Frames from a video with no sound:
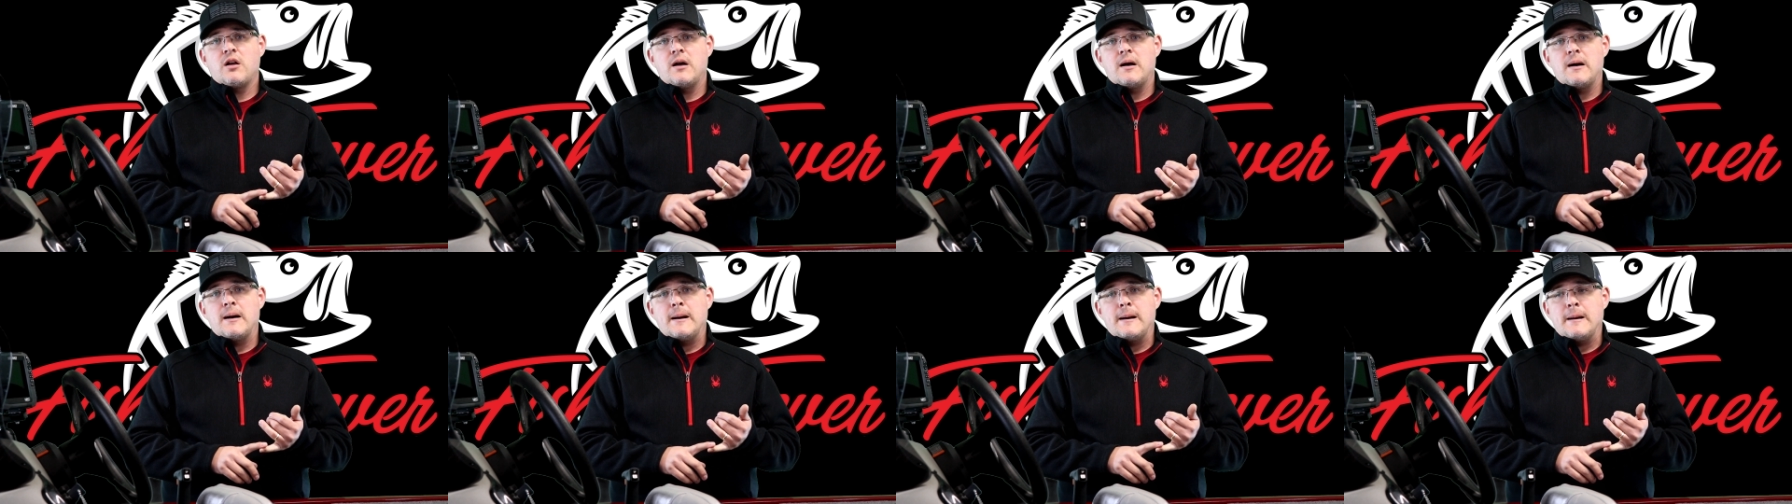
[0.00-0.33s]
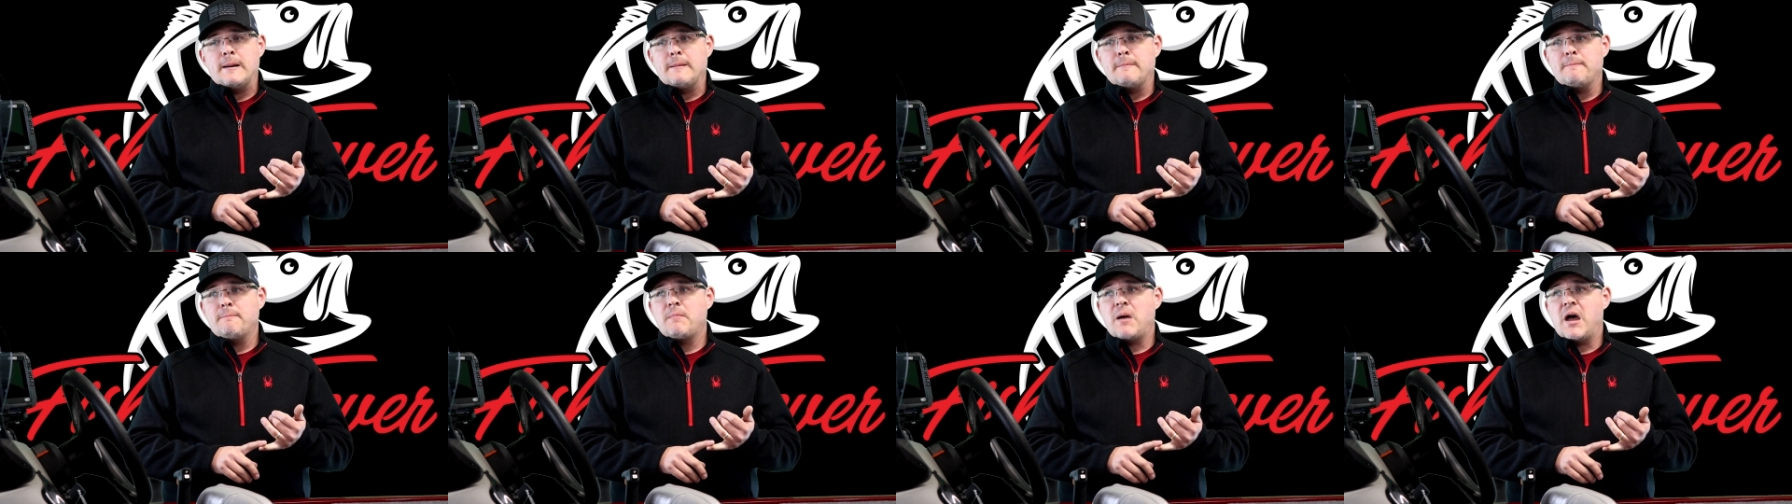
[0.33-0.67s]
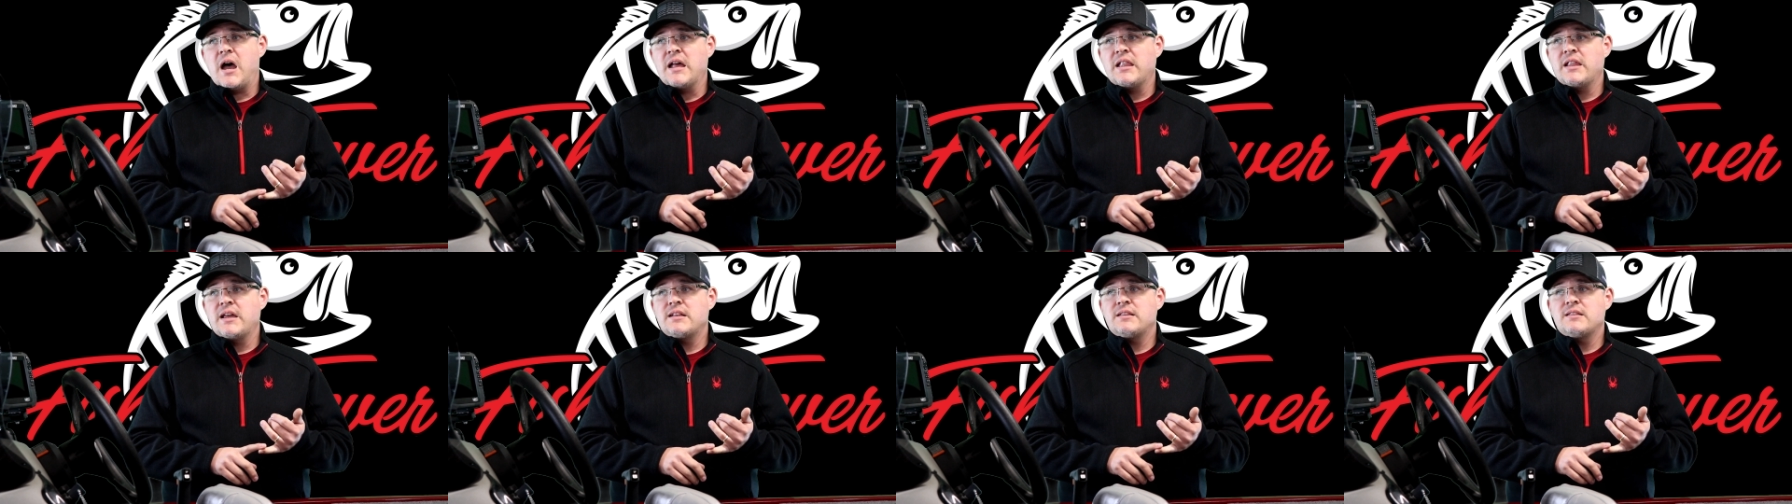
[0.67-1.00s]

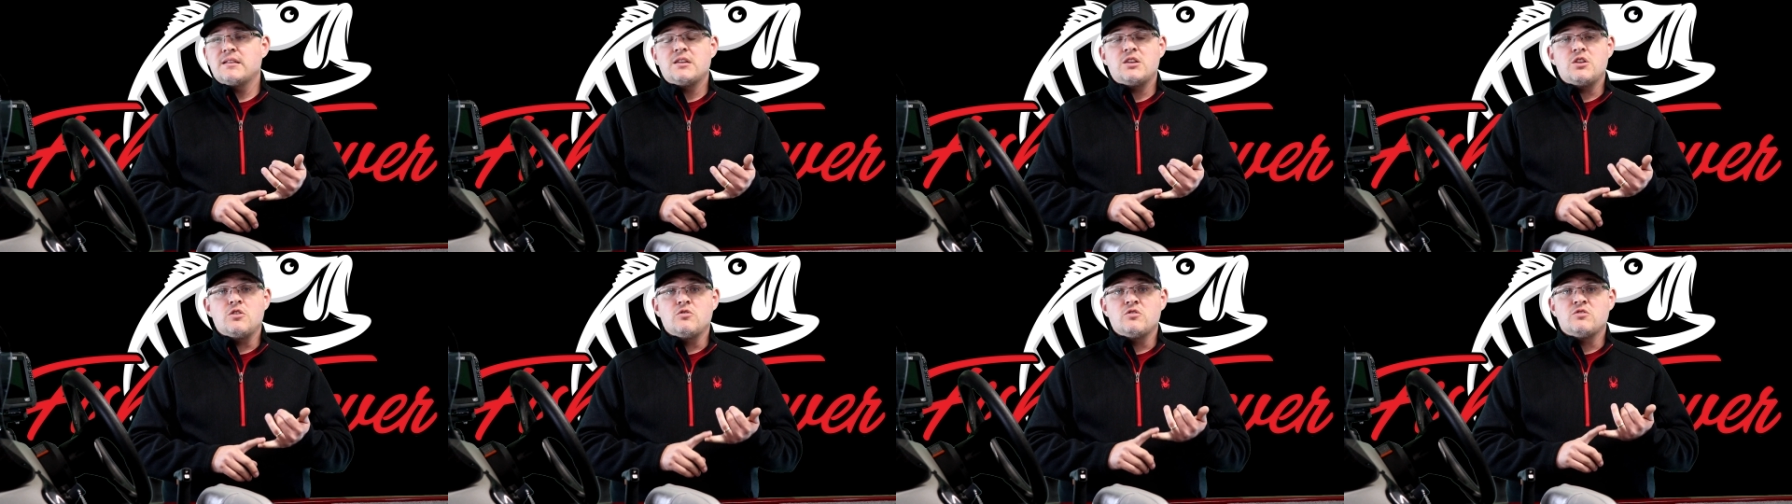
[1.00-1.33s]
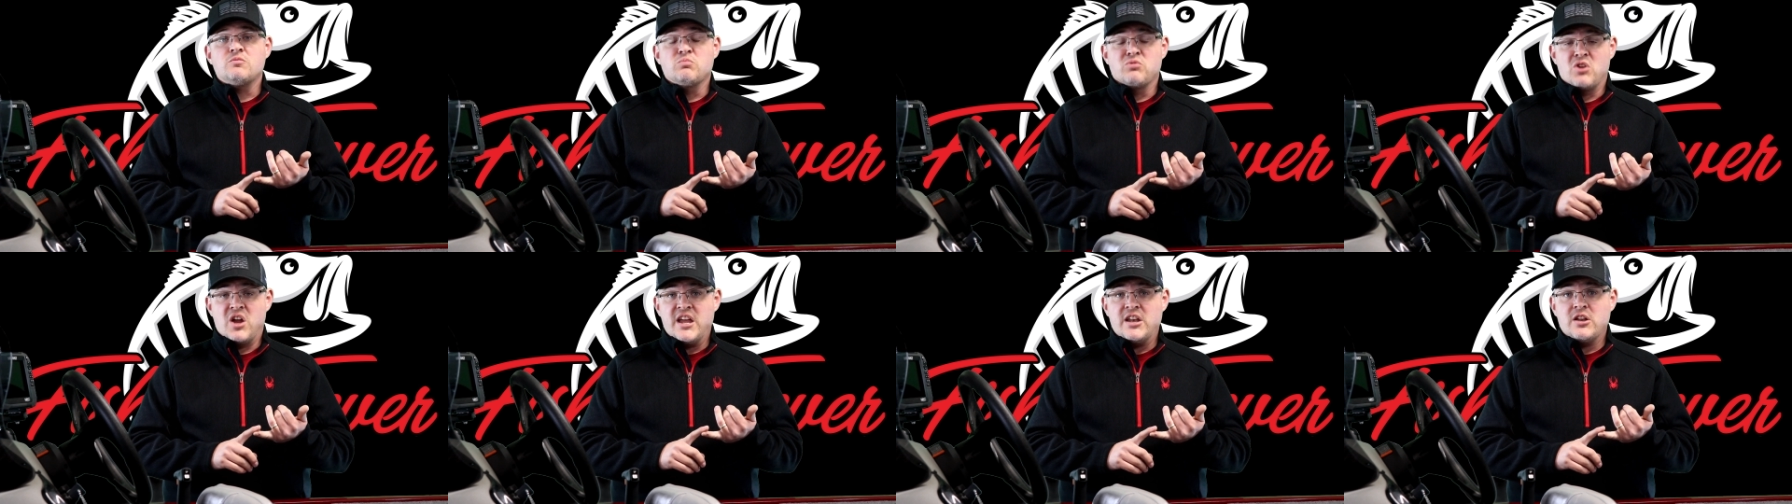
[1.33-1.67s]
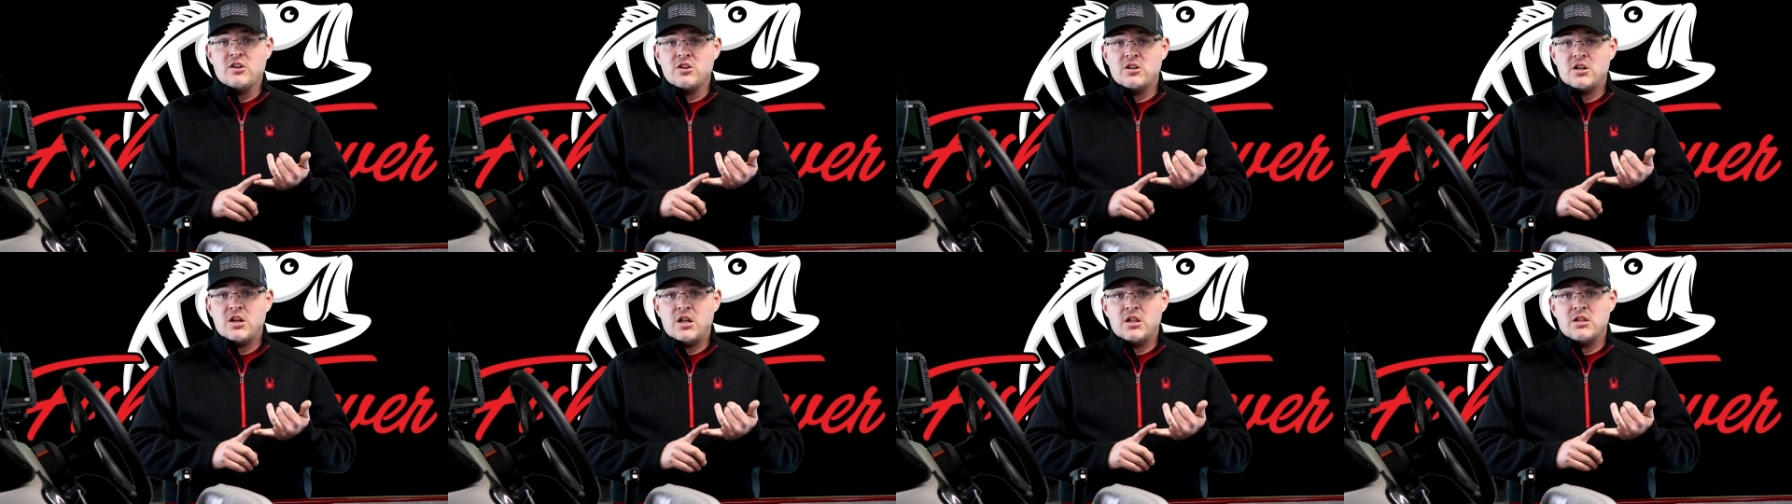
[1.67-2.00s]
I like to use
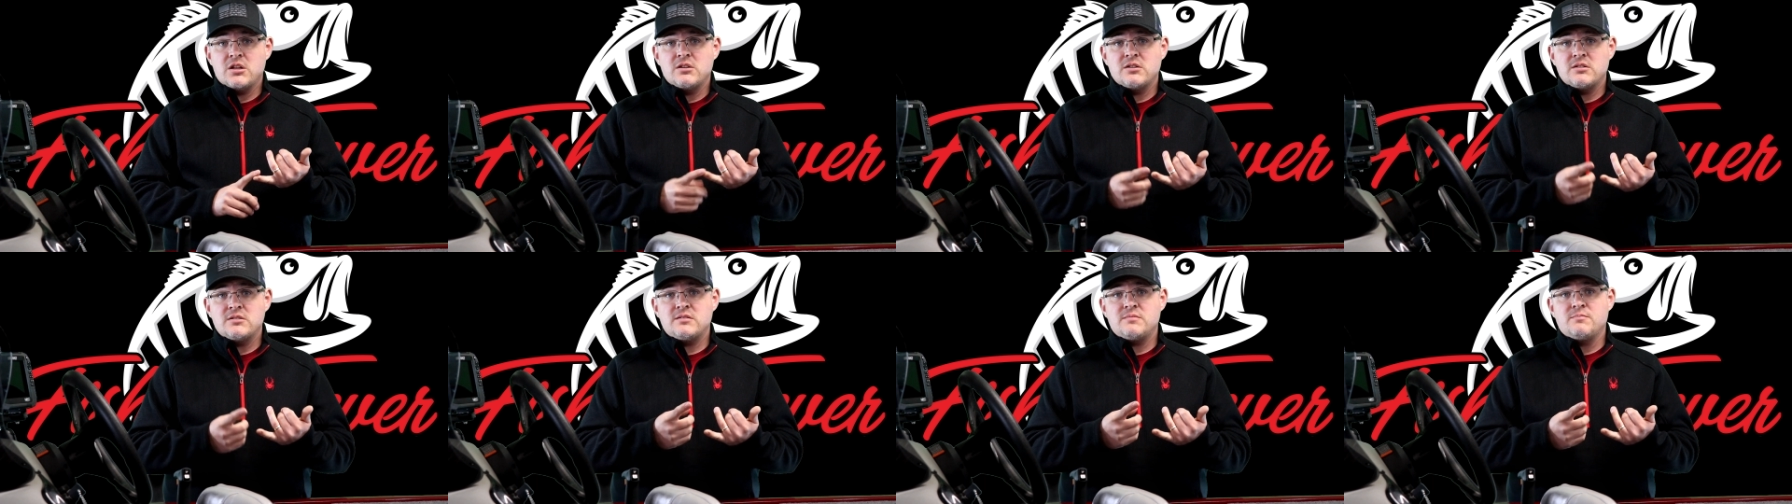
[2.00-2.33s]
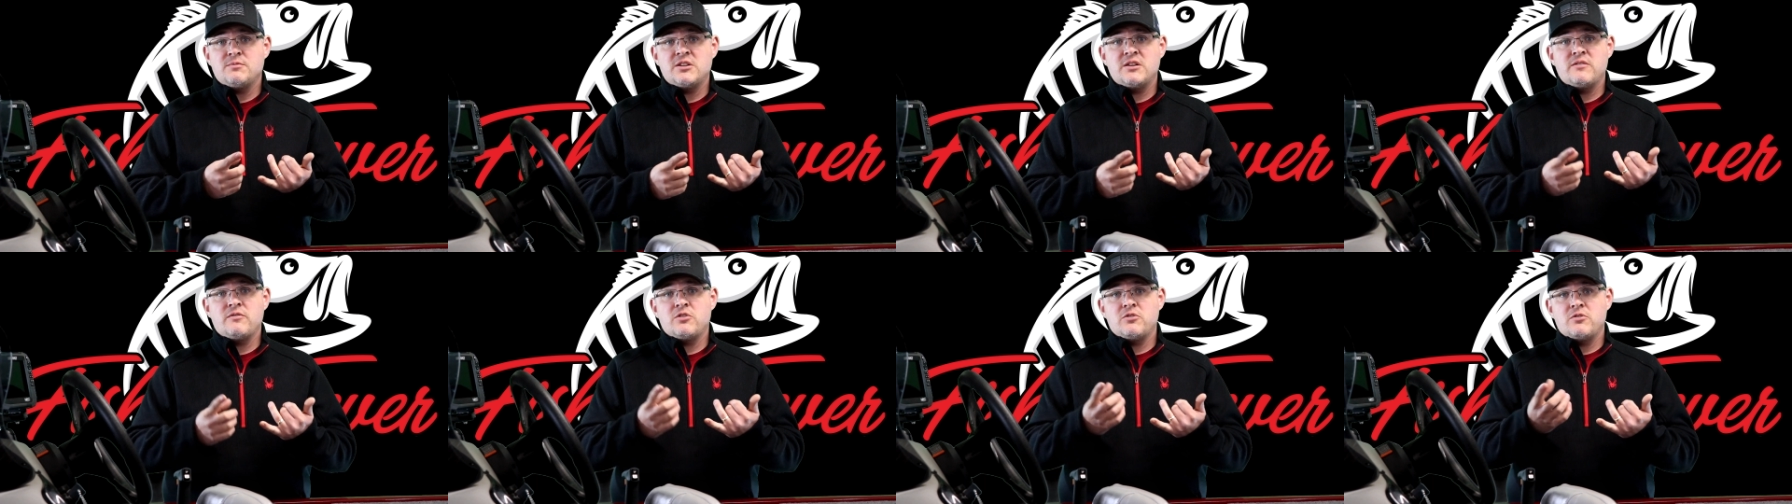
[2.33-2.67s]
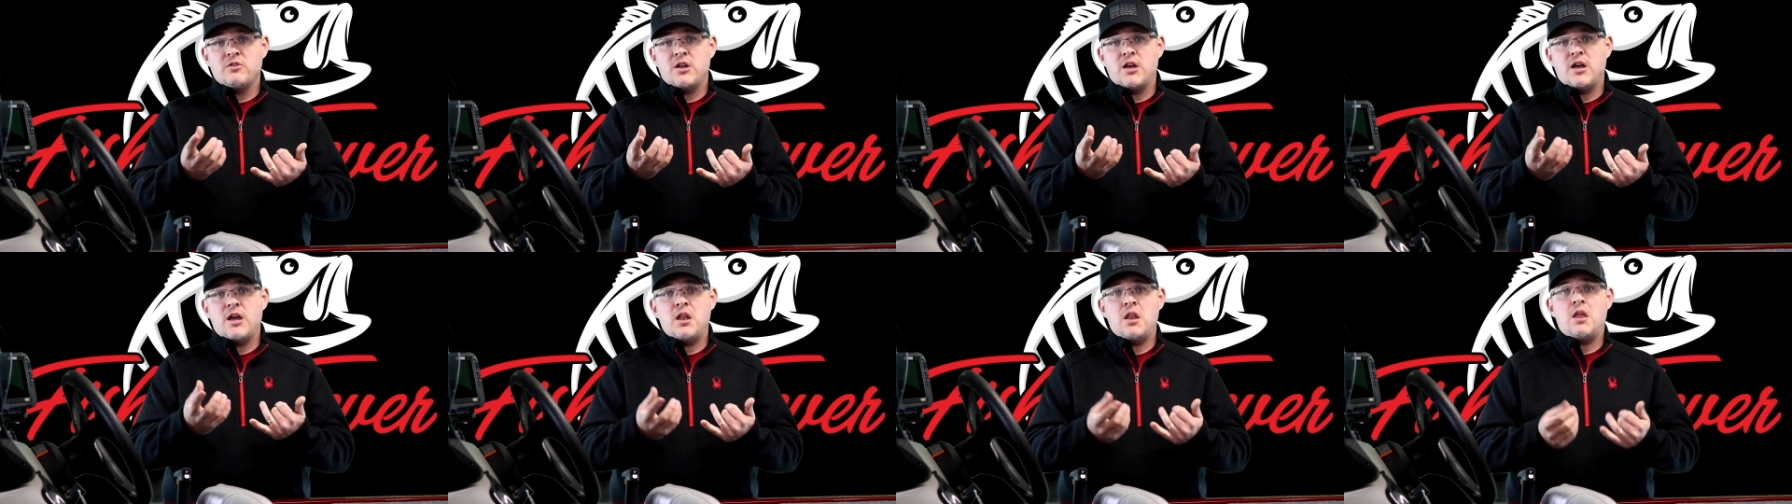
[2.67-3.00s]
brighter colors, believe it or
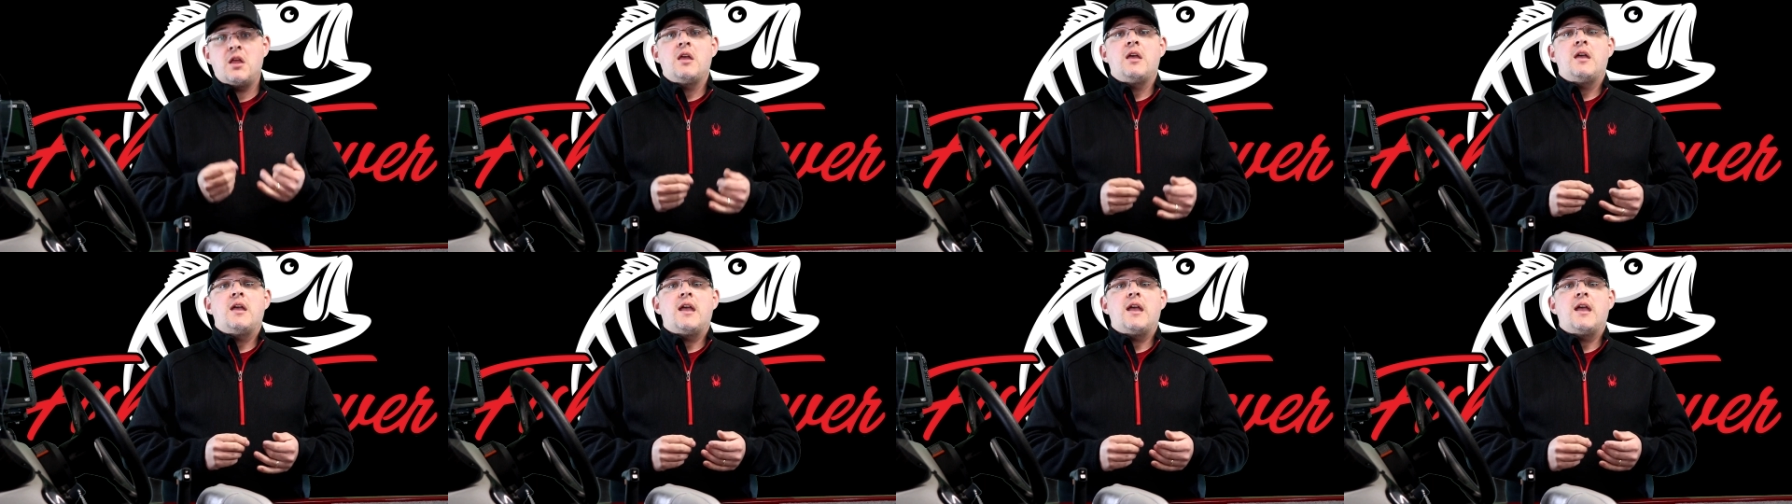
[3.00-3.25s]
not,